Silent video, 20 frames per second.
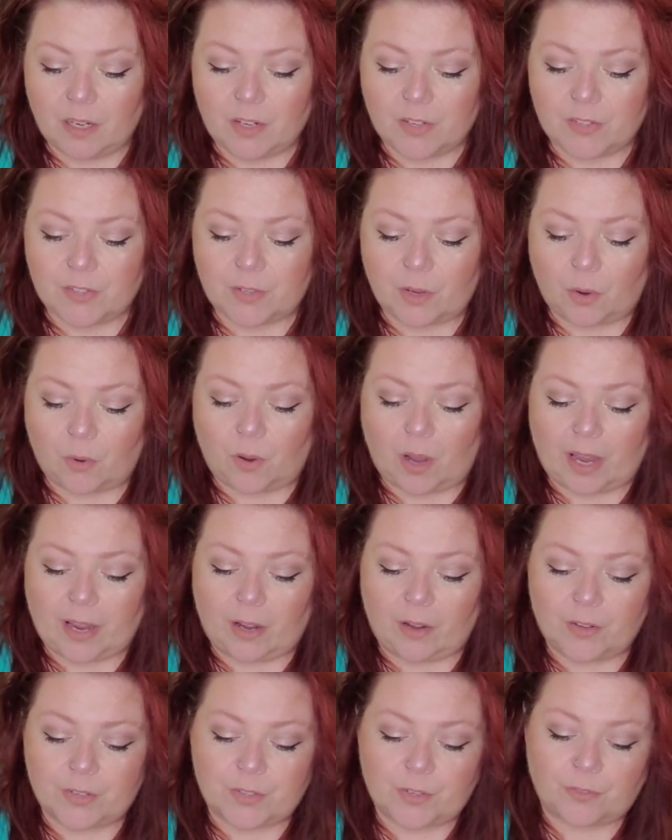So I
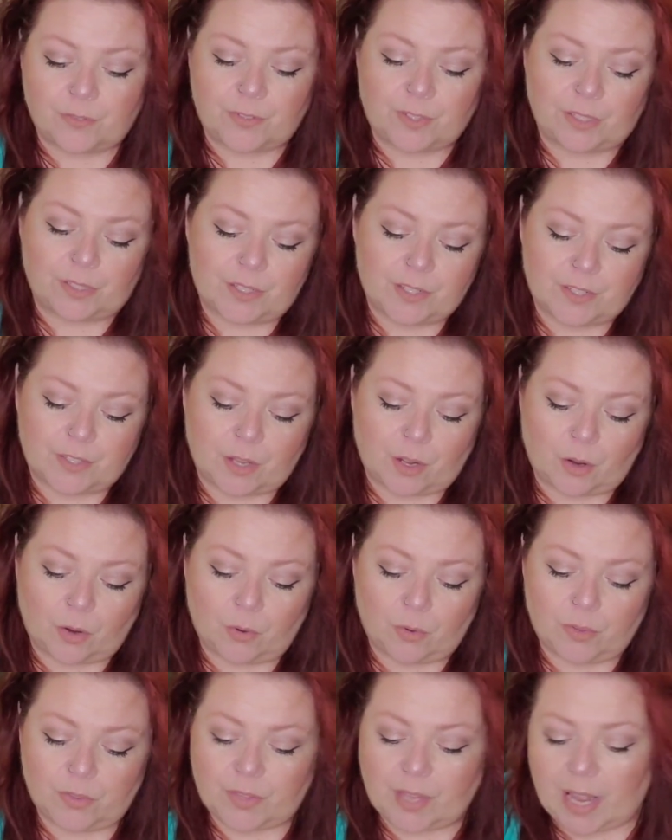also feel as
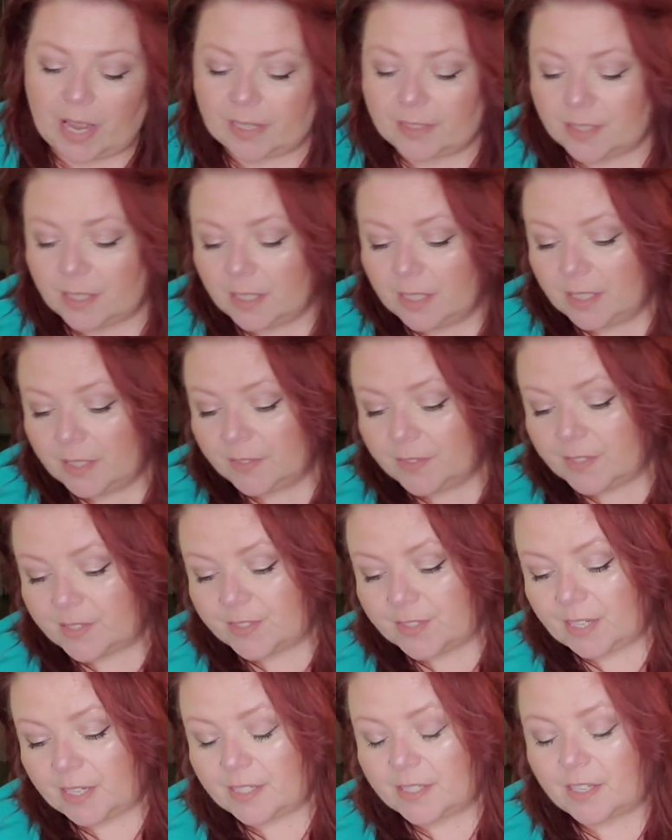though that the
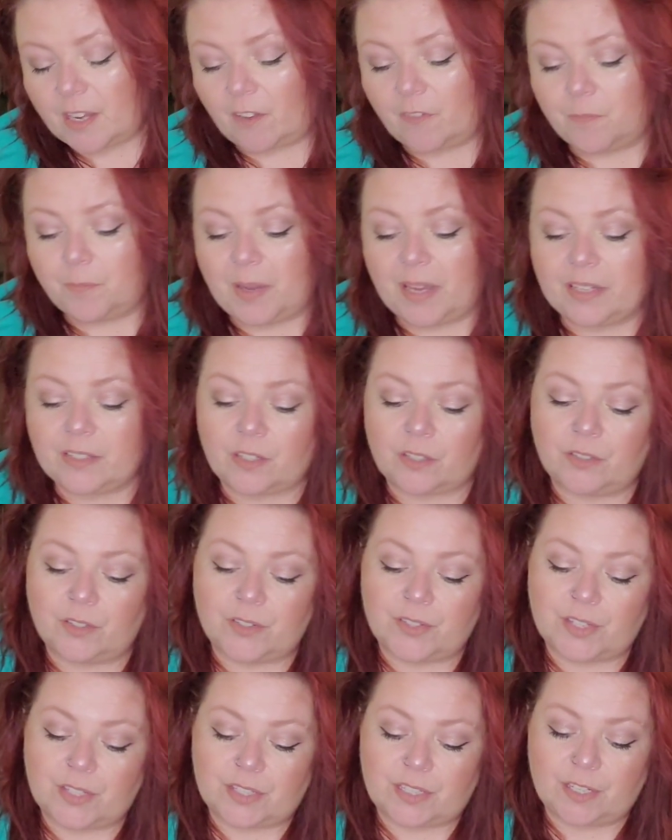Six of
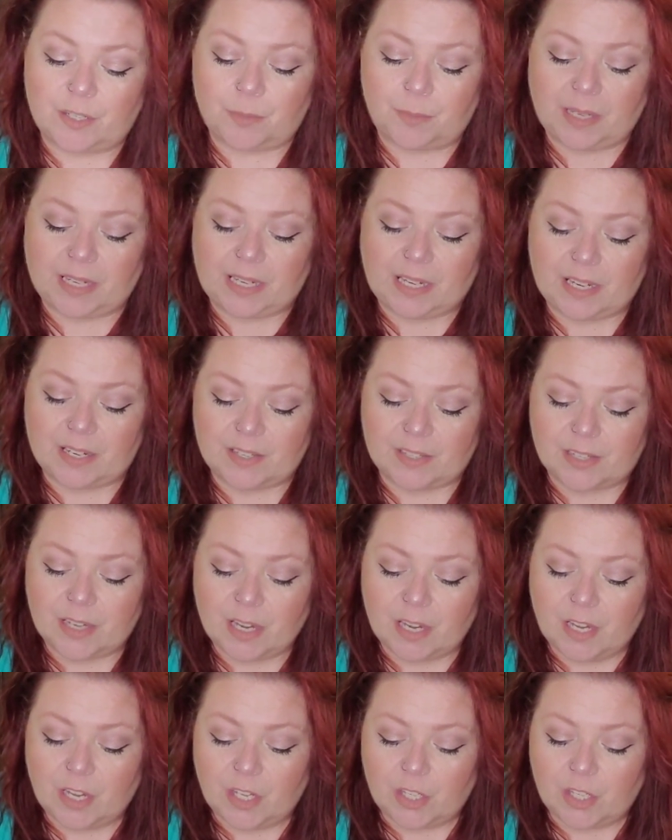Pentacles is here because